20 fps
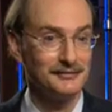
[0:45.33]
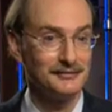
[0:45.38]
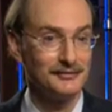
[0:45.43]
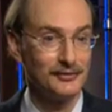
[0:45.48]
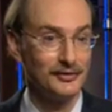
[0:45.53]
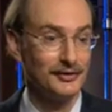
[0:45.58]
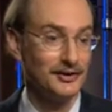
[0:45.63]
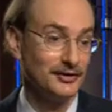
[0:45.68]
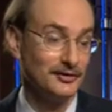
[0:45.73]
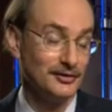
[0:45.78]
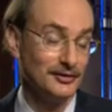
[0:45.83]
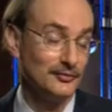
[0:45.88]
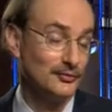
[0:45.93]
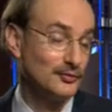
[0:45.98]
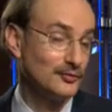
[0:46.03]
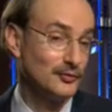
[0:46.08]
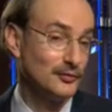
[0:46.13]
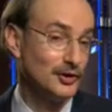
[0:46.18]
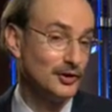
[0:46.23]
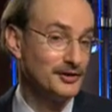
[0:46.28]
Or they
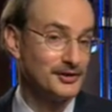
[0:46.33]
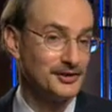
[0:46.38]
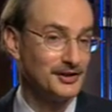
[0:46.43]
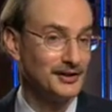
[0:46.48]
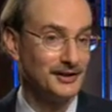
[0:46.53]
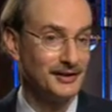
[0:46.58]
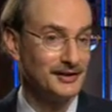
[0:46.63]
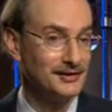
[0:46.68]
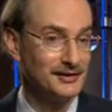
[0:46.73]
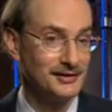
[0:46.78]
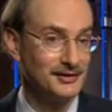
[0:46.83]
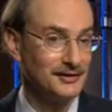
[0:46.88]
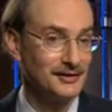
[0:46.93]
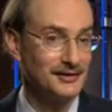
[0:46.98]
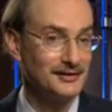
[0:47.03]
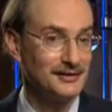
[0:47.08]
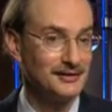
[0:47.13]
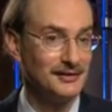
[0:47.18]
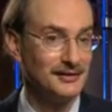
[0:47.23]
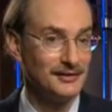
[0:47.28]
heard worse, that
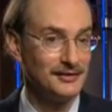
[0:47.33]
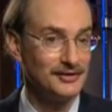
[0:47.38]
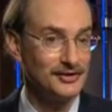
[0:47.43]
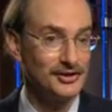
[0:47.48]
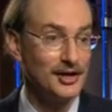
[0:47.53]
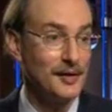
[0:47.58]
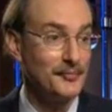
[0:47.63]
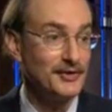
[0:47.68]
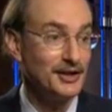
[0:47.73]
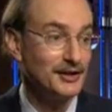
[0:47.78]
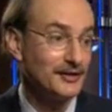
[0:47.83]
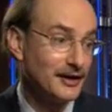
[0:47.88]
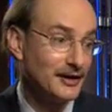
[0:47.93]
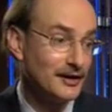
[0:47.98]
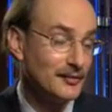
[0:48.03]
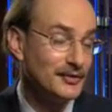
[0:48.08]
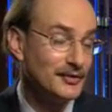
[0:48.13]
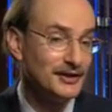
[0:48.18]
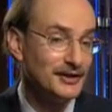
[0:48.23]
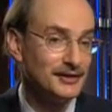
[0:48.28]
there's something
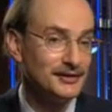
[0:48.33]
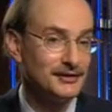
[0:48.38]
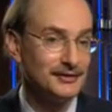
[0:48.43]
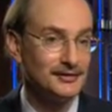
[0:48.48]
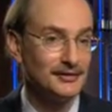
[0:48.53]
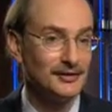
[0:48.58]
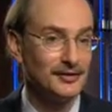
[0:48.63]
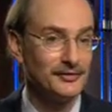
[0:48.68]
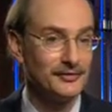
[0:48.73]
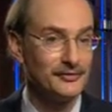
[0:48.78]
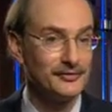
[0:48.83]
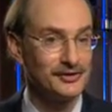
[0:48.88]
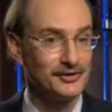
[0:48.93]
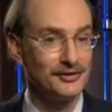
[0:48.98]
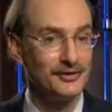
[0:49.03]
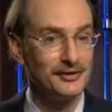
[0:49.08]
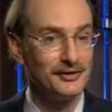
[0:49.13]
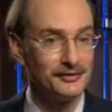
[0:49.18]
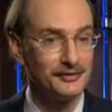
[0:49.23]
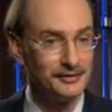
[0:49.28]
there, but it was
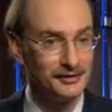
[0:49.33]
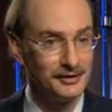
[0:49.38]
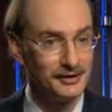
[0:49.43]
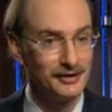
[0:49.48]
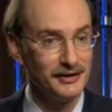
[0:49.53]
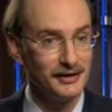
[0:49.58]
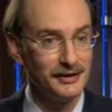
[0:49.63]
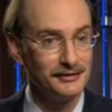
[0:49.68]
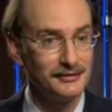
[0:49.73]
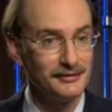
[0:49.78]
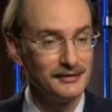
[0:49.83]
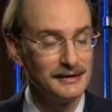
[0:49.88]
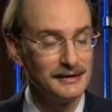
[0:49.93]
all denied.